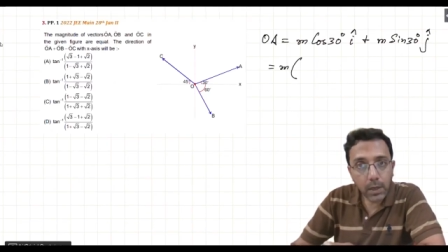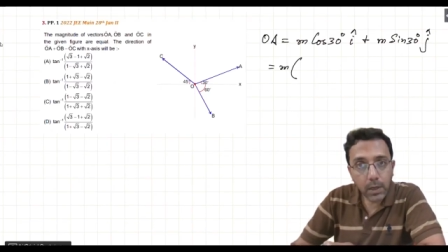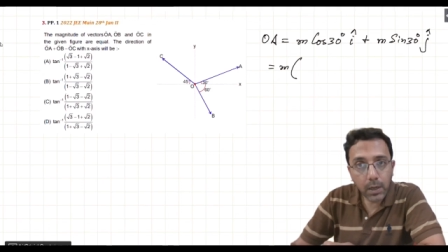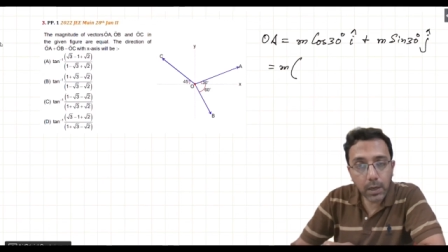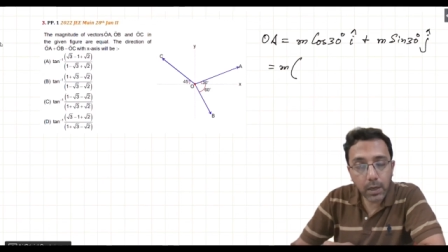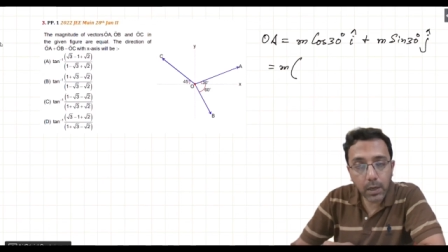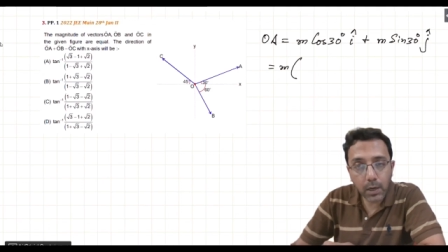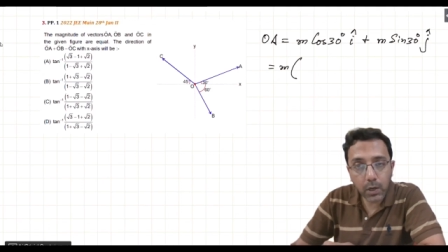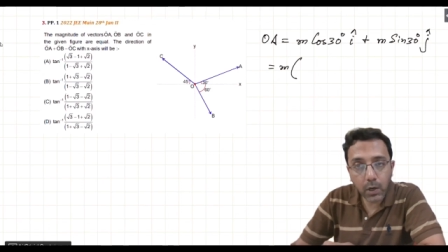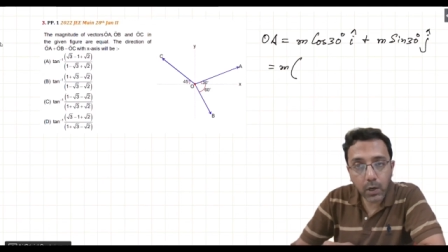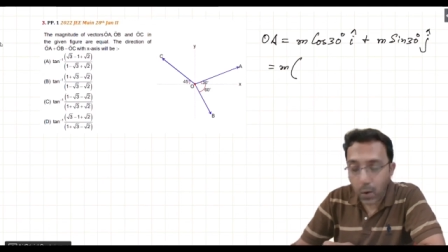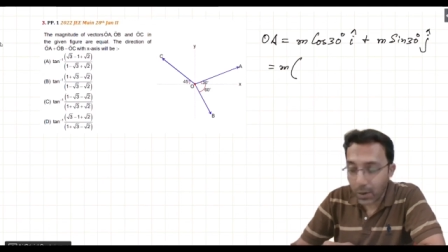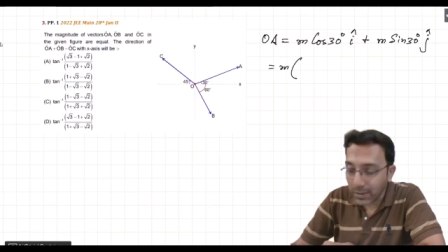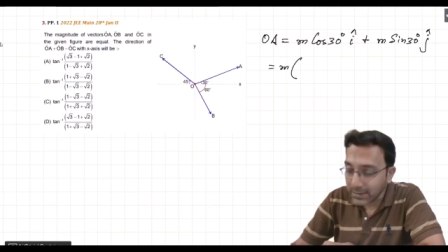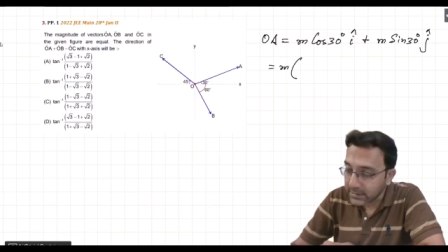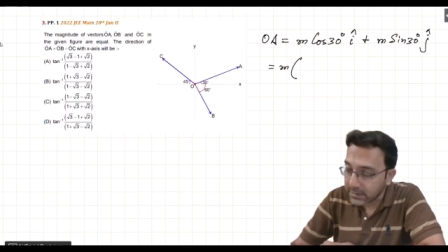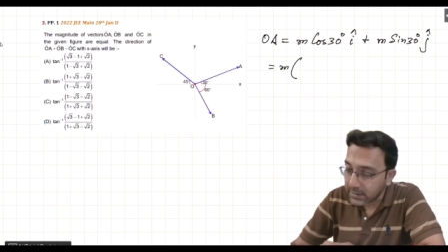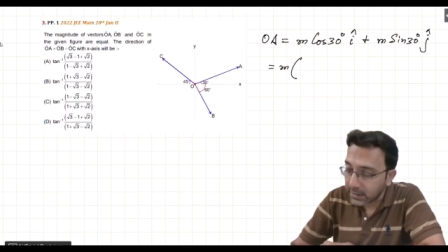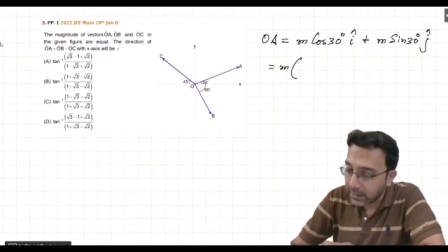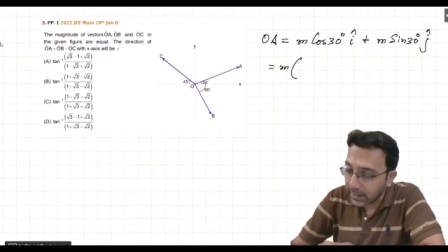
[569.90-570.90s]

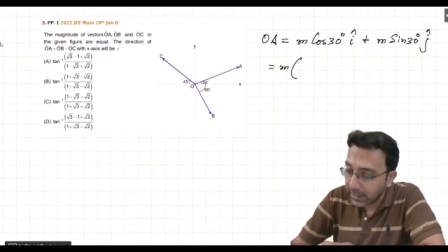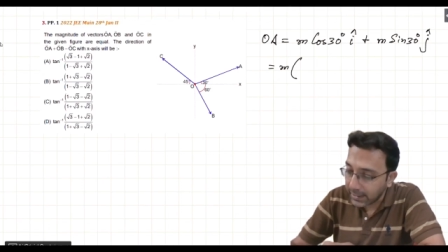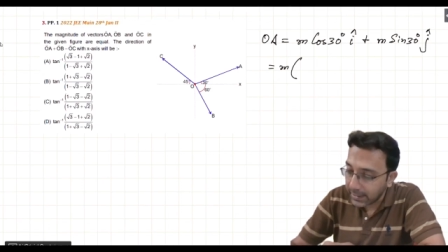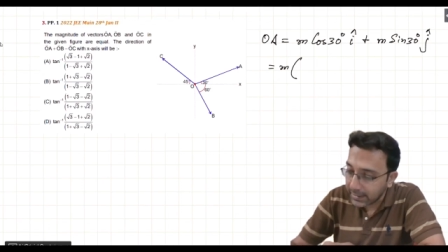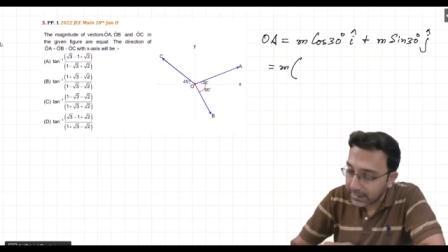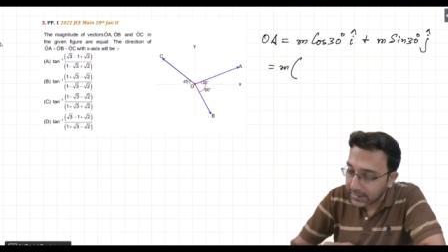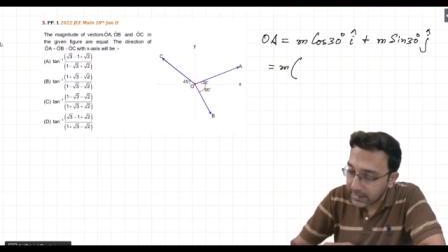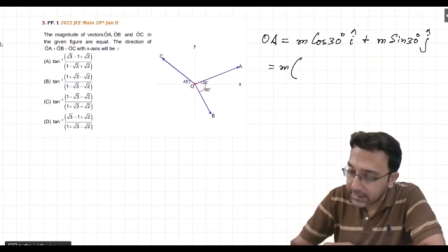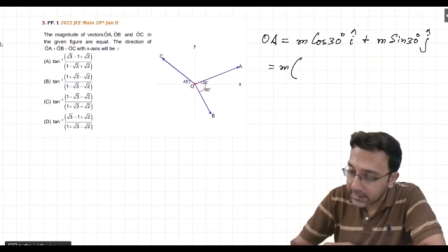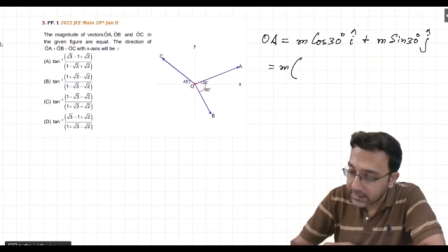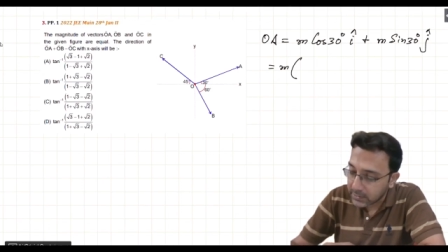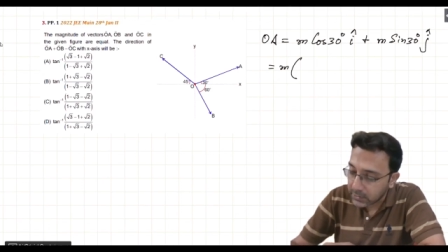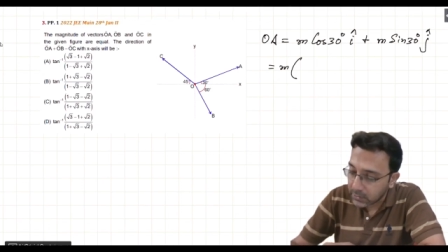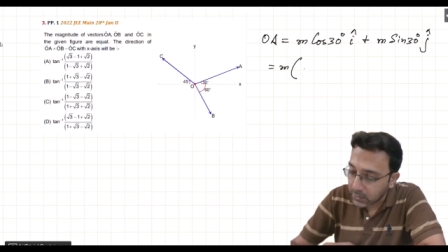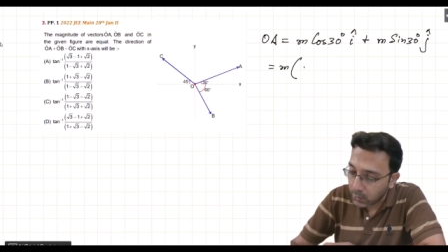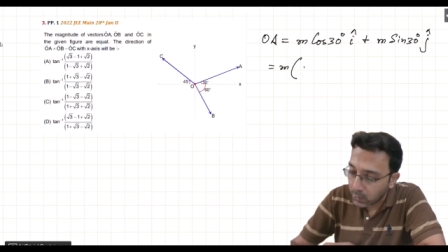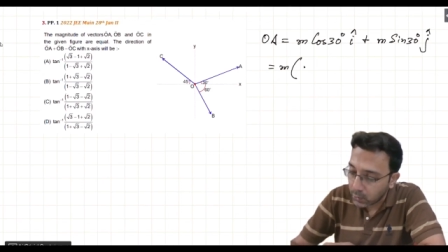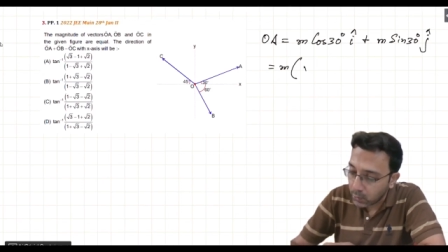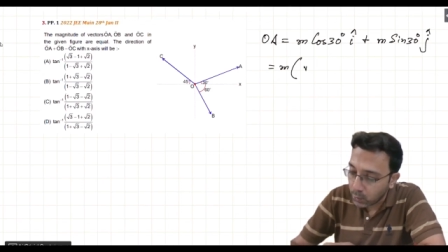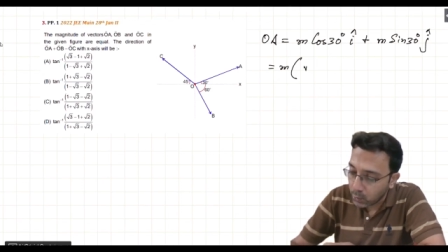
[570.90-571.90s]
cos 30 it is
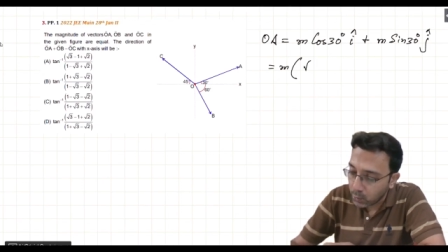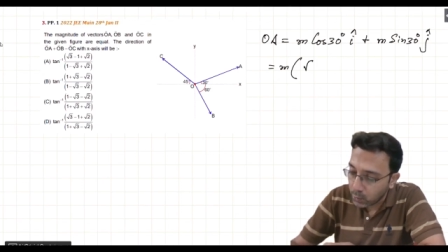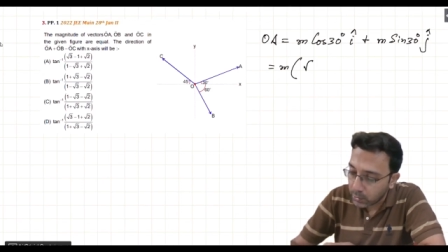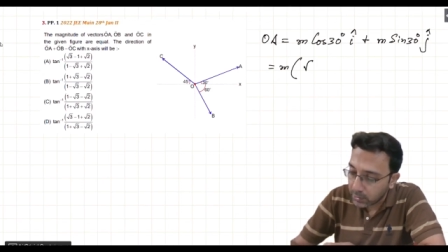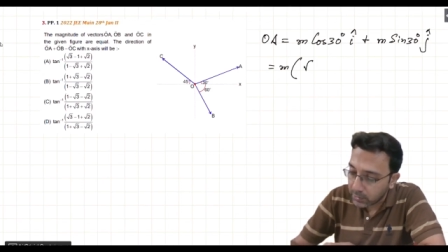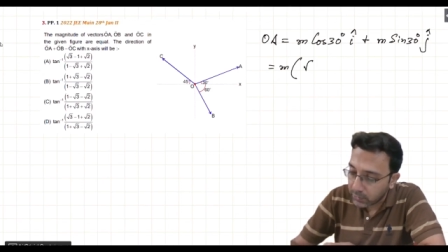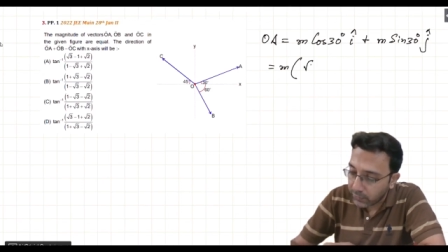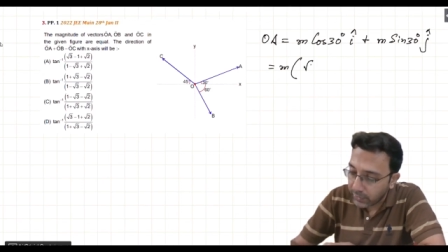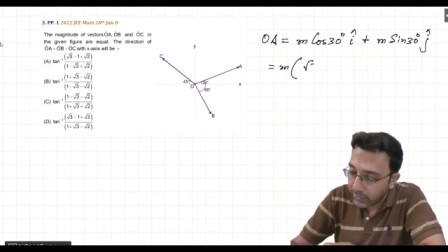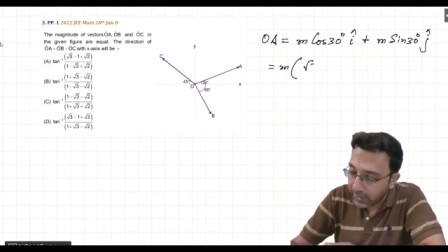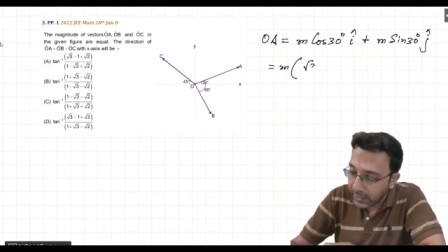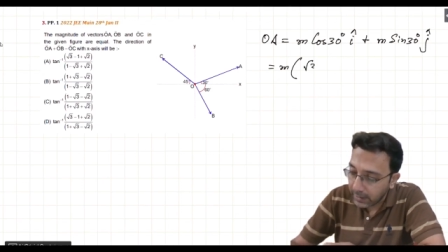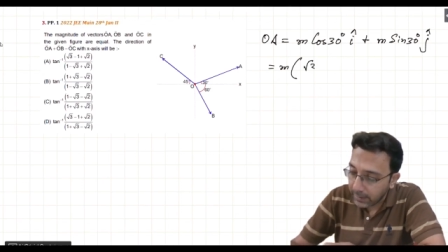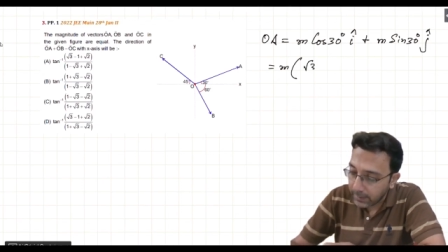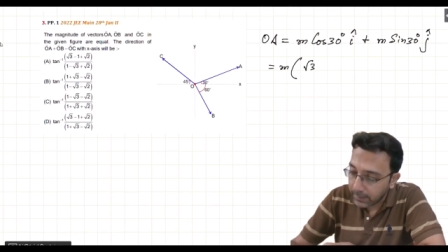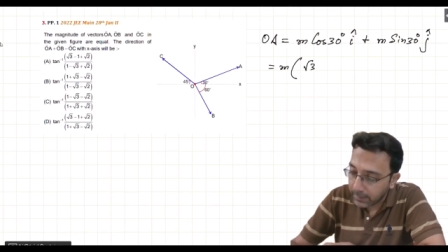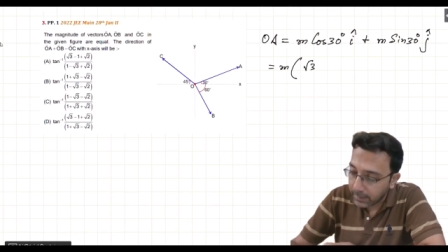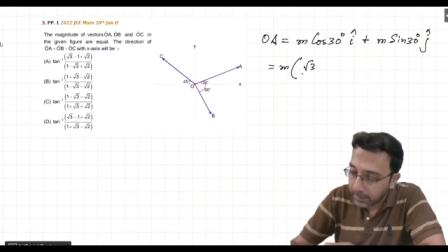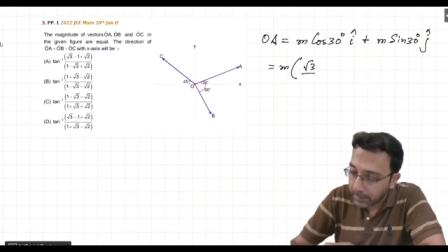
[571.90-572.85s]
root 3